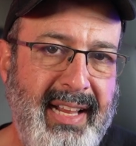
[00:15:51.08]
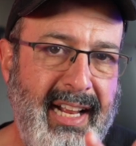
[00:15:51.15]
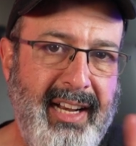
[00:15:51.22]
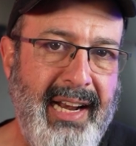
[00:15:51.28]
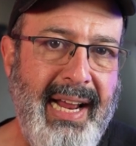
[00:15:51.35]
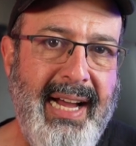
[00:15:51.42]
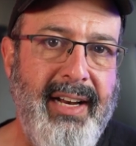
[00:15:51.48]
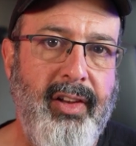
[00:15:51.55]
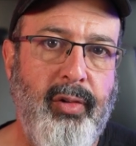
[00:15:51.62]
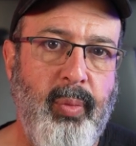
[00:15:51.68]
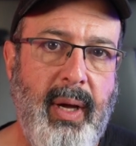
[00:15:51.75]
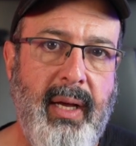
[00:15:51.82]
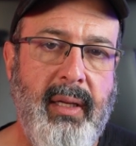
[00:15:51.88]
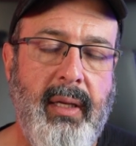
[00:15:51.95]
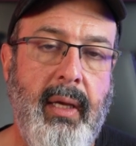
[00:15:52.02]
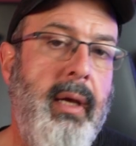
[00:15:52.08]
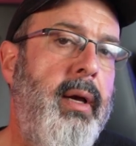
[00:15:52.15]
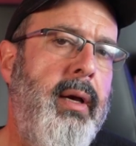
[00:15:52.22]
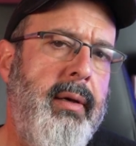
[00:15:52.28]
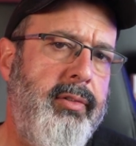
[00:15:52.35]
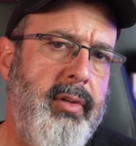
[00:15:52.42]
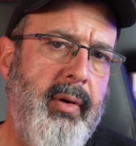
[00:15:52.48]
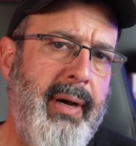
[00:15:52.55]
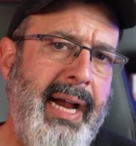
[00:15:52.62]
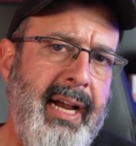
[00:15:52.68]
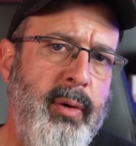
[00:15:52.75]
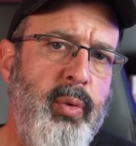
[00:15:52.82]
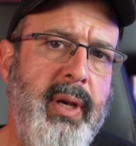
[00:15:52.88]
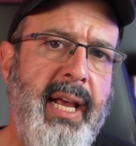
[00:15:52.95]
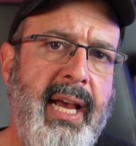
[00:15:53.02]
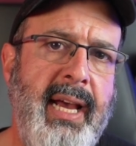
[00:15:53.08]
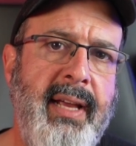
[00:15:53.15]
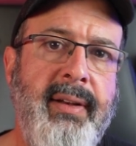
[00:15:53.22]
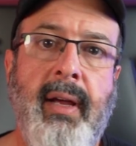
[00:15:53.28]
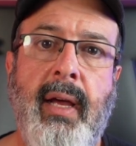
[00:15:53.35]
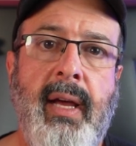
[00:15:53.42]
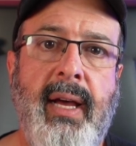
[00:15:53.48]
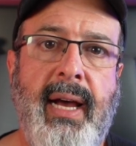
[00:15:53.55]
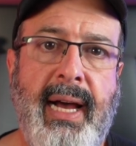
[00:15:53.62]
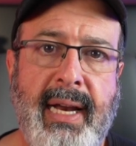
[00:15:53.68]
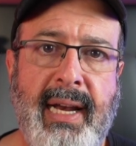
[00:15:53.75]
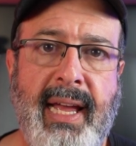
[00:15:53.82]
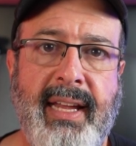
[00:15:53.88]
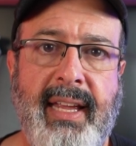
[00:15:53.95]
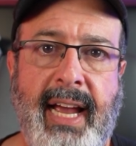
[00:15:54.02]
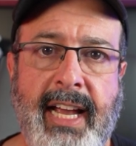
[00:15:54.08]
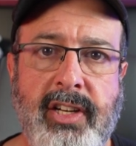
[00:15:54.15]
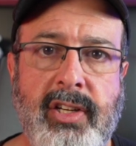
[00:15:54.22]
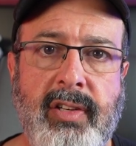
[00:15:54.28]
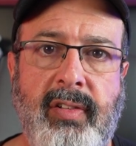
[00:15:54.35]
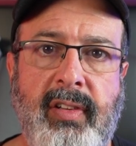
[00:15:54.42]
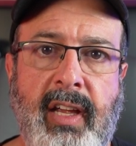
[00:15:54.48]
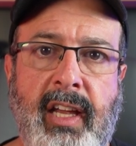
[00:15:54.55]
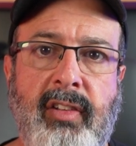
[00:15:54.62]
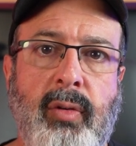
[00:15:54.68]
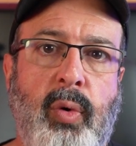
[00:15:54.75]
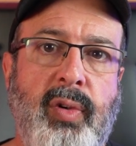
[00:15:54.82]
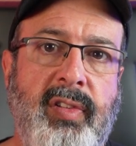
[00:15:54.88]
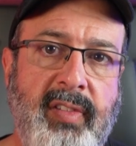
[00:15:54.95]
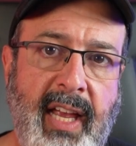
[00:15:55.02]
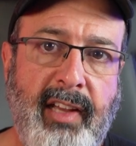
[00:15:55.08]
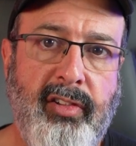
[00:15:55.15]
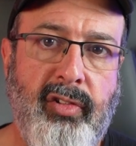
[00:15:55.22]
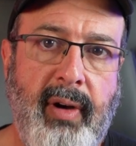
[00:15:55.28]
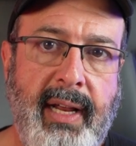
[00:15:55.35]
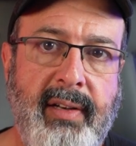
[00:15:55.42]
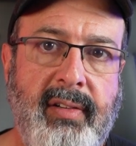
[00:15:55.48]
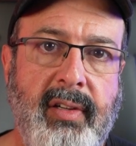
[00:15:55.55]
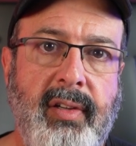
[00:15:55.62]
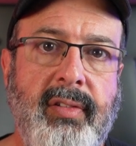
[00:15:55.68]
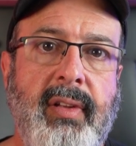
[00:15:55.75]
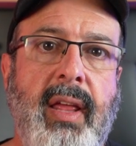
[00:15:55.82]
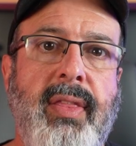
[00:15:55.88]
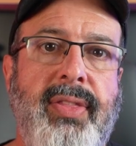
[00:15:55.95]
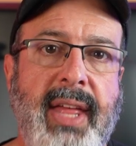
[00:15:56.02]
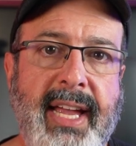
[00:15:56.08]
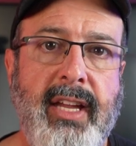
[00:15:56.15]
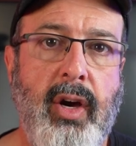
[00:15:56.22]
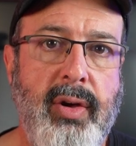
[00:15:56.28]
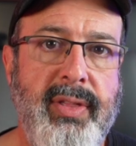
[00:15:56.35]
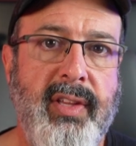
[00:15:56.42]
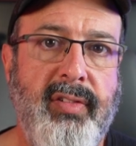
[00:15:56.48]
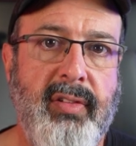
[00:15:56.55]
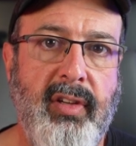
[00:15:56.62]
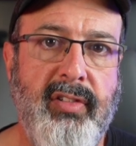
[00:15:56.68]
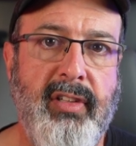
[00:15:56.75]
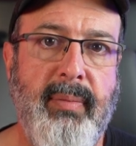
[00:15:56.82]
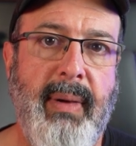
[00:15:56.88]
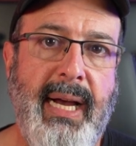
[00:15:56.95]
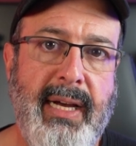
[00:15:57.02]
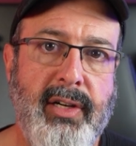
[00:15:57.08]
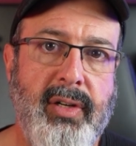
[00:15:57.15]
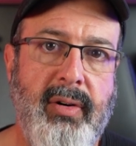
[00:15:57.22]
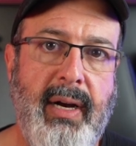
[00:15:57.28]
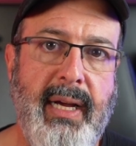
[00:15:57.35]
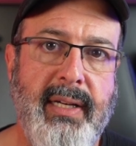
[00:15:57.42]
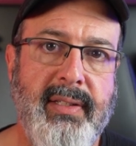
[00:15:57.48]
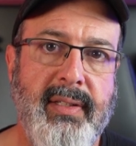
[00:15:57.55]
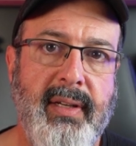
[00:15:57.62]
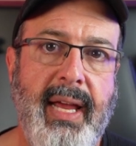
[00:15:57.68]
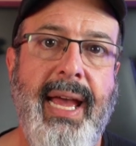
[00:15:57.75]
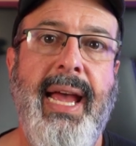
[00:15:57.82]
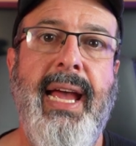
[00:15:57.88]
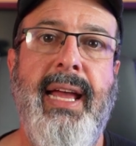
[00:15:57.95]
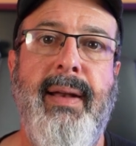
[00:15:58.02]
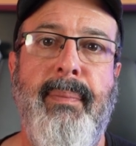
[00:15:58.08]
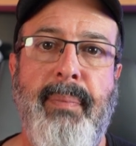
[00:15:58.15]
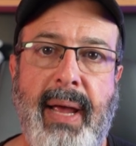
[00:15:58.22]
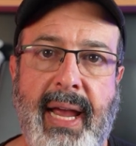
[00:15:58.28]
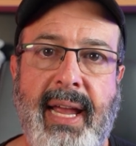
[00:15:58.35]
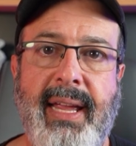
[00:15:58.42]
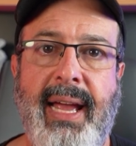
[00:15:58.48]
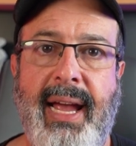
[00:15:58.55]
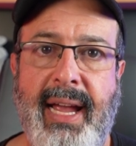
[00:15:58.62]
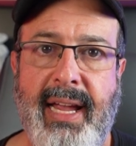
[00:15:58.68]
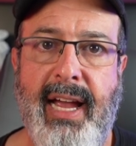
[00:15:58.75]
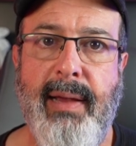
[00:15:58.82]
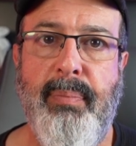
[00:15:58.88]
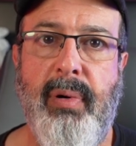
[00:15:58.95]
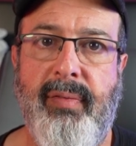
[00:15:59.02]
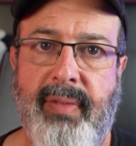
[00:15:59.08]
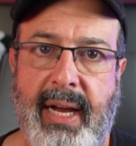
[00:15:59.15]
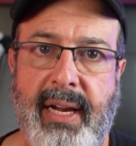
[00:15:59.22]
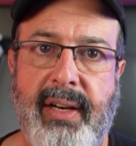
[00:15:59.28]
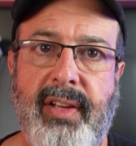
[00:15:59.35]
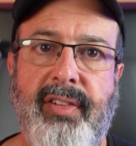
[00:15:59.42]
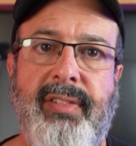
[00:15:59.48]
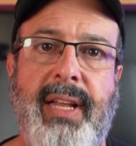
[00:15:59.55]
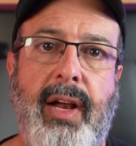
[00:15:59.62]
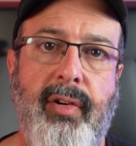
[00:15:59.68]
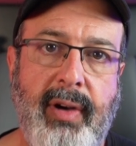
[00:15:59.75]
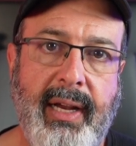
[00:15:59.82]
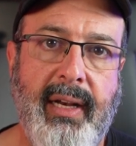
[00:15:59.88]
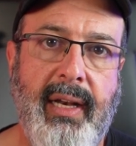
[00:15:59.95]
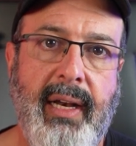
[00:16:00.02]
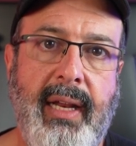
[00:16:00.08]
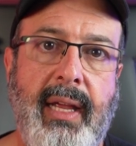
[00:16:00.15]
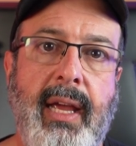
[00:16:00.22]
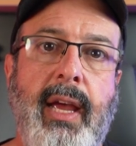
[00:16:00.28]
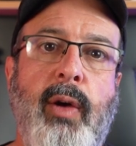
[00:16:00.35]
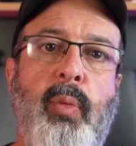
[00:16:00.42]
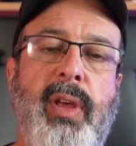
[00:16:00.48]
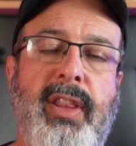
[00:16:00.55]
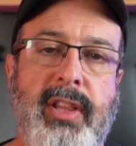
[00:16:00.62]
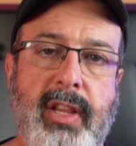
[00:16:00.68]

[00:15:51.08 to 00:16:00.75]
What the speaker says: that line as well. So I would add, unlike agencies or SaaS rentals, they own the system outright and pay AI providers directly with